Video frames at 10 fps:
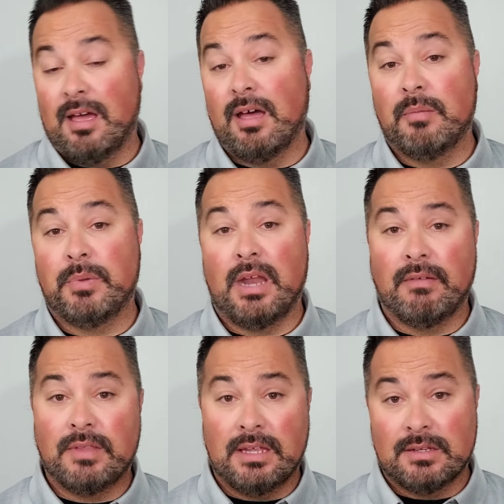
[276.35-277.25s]
up and
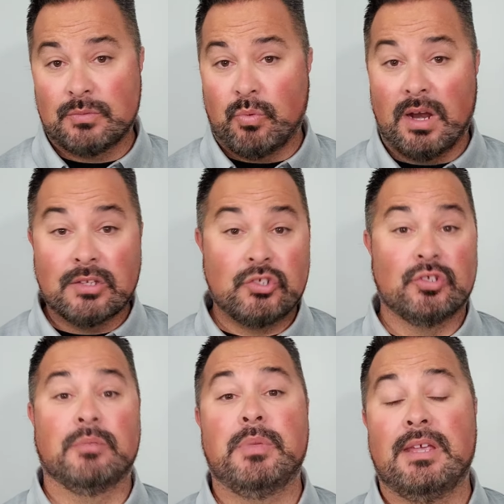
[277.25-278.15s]
everything is where it should